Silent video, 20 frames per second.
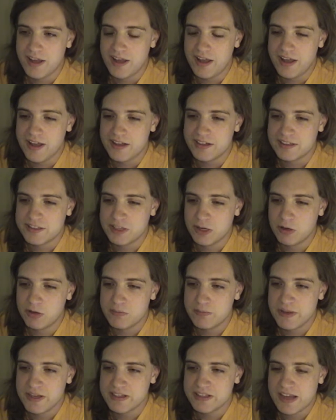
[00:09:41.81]
it showed
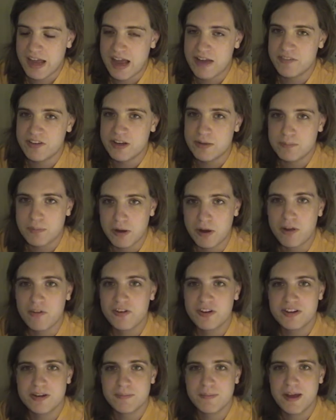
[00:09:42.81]
me as having a
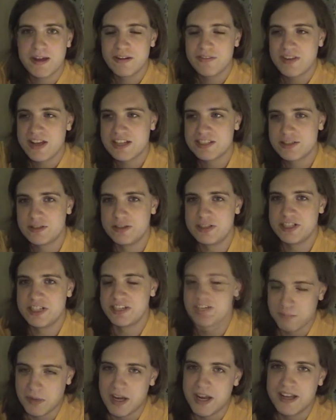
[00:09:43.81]
perfect amount of
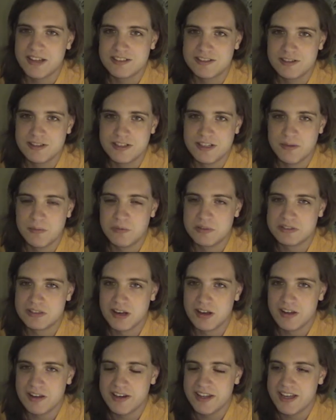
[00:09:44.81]
estrogen. My estrogen was
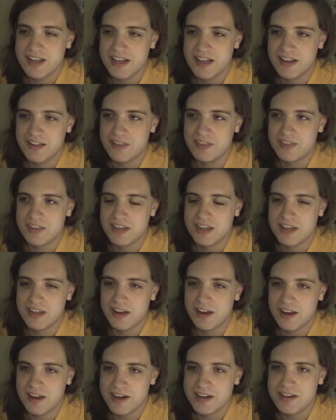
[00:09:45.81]
already in the
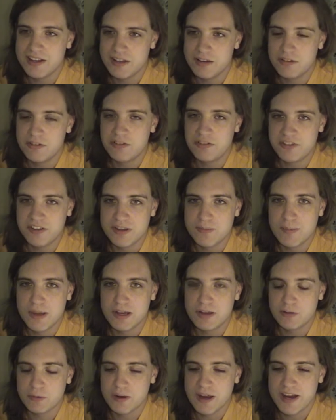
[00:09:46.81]
ideal
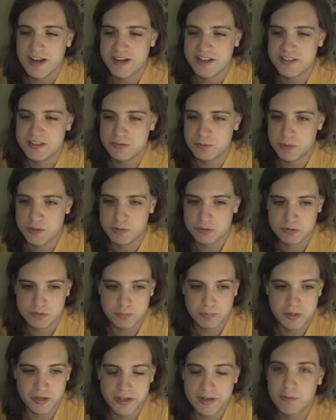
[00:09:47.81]
female range, which was
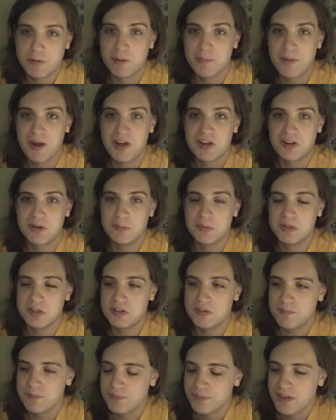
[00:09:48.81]
pretty
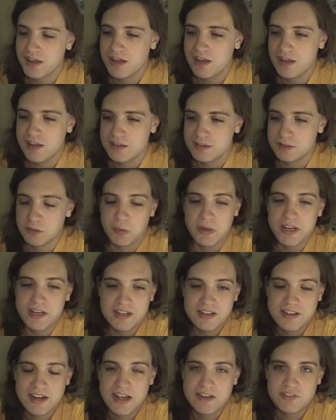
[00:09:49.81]
remarkable. So he
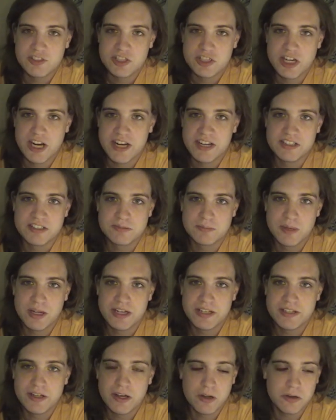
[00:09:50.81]
didn't have to change
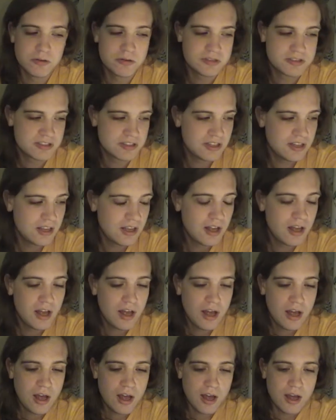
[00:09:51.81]
my dose.
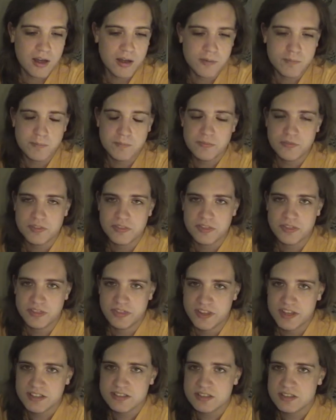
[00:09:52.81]

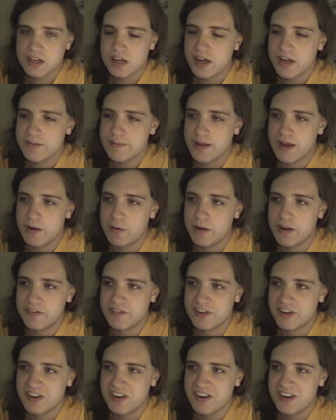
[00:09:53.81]
This time,
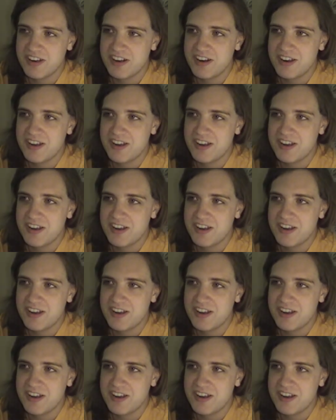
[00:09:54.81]
however,